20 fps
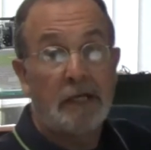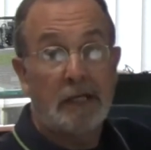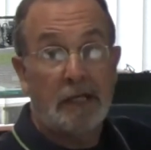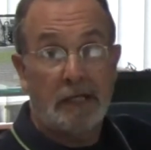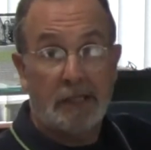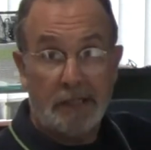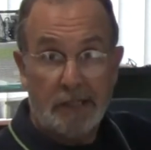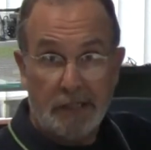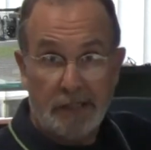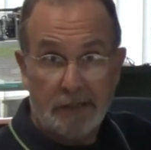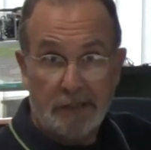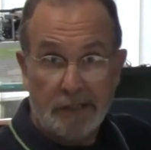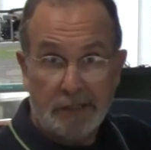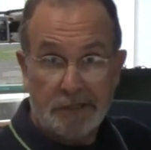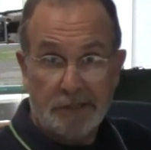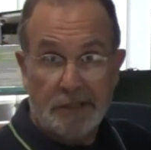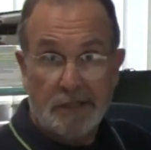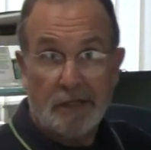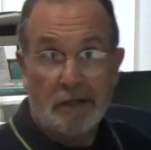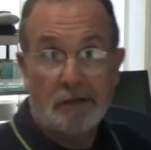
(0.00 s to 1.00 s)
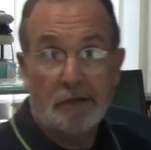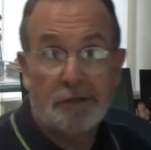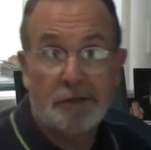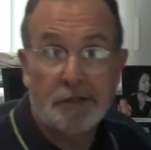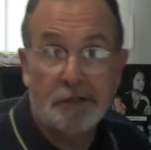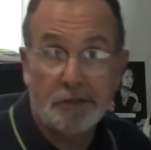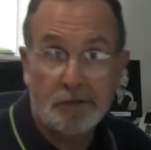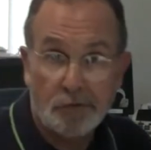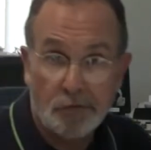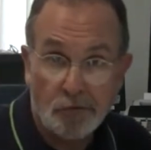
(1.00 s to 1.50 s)
Again, that's how
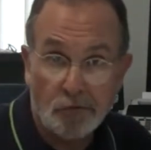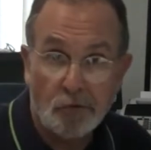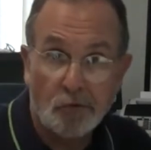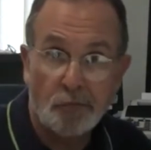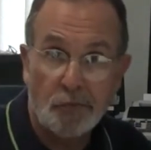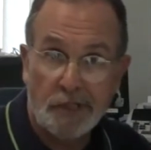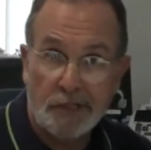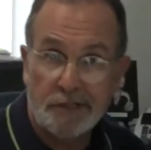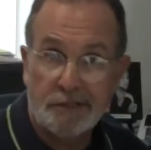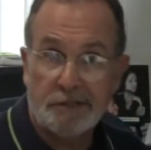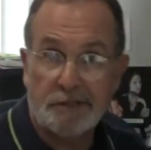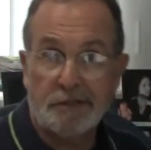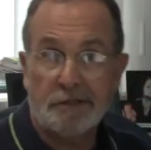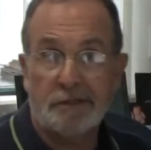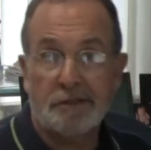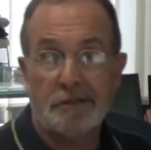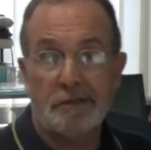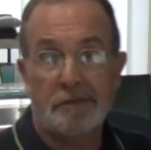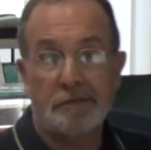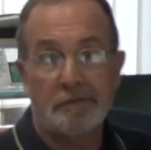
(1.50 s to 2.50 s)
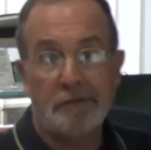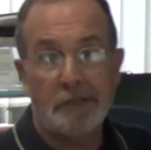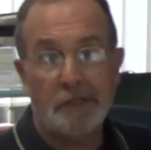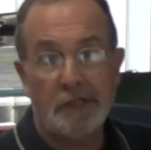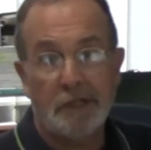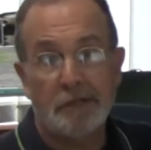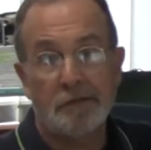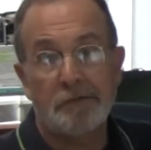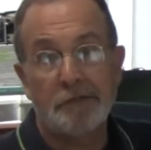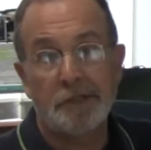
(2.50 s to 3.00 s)
the accrual basis of
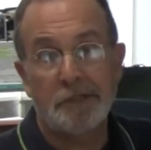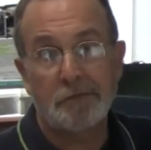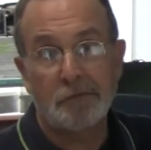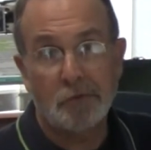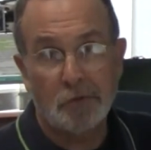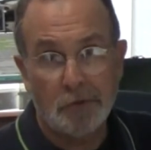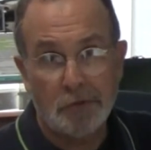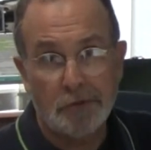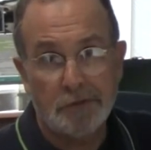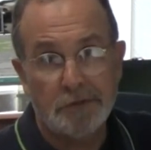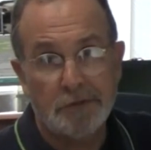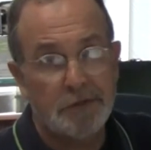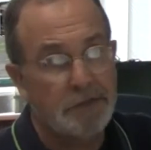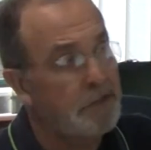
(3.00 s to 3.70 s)
accounting works.